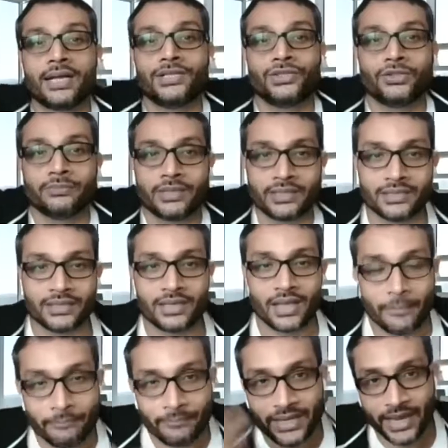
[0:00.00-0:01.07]
a consumer
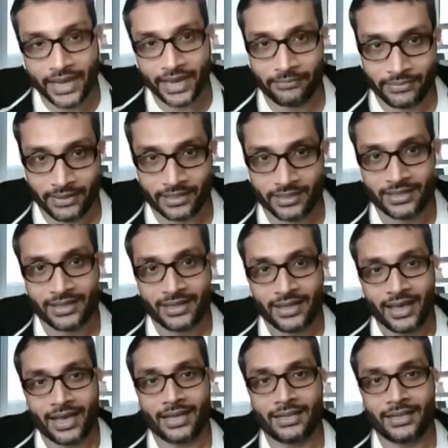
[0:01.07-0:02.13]
behavior.
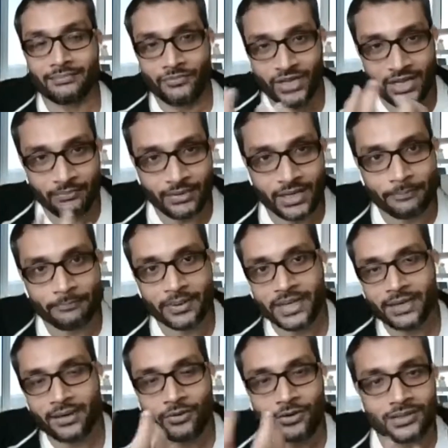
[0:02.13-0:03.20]
And we
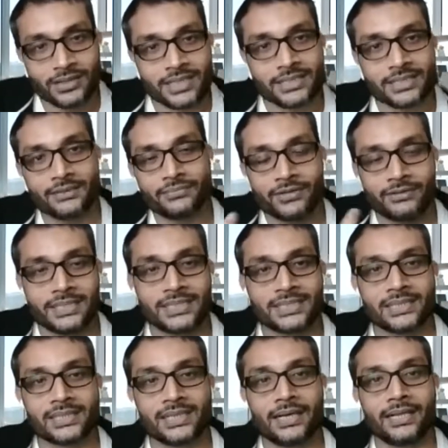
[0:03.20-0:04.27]
bring all these
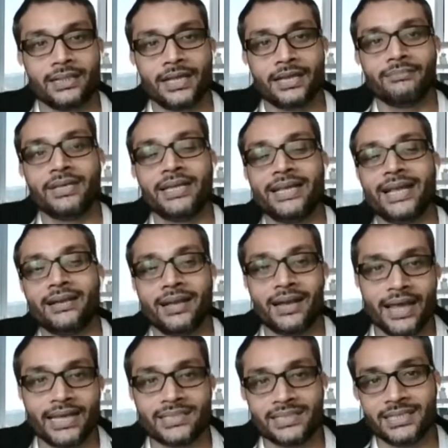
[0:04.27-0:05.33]
information and then we
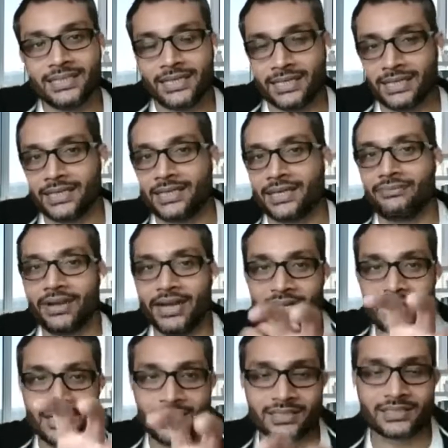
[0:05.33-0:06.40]
analyze it in a
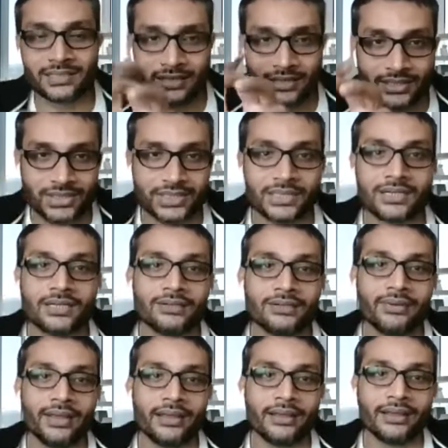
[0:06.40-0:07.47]
very structured
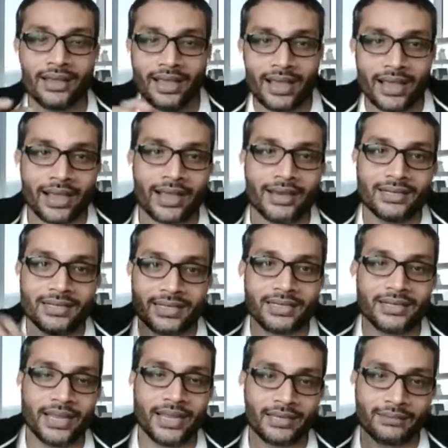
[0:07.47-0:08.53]
way and
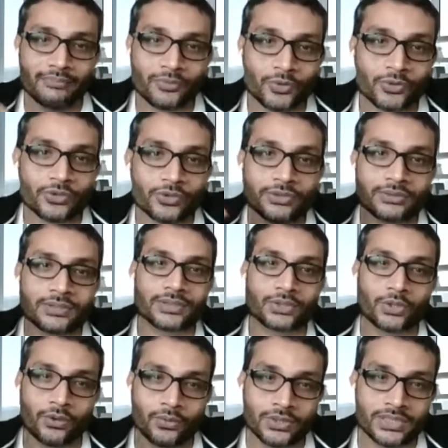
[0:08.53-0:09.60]
create more
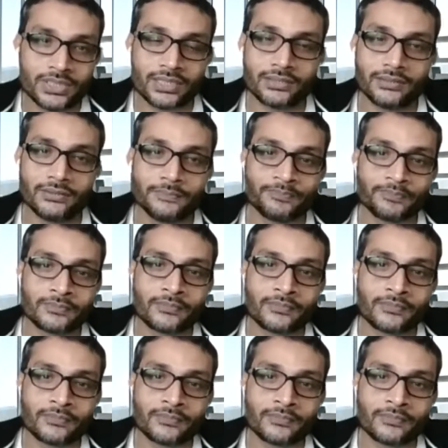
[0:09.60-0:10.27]
solution